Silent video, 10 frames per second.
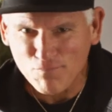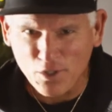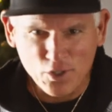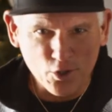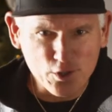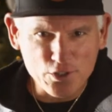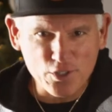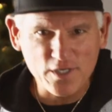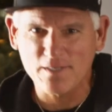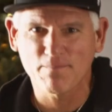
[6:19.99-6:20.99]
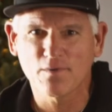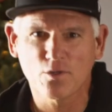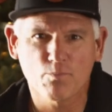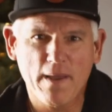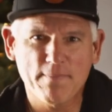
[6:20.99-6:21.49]
I encourage you to
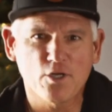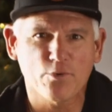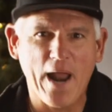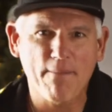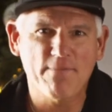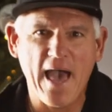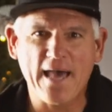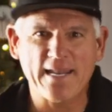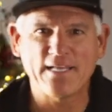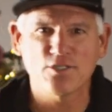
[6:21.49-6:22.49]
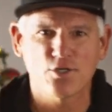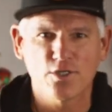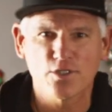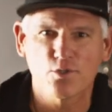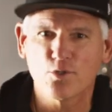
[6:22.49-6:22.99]
maybe grab that and
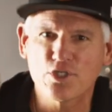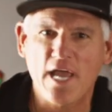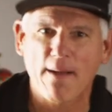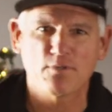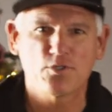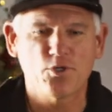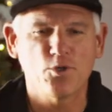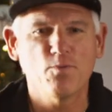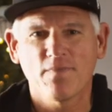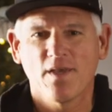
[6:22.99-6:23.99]
turn to Luke chapter two.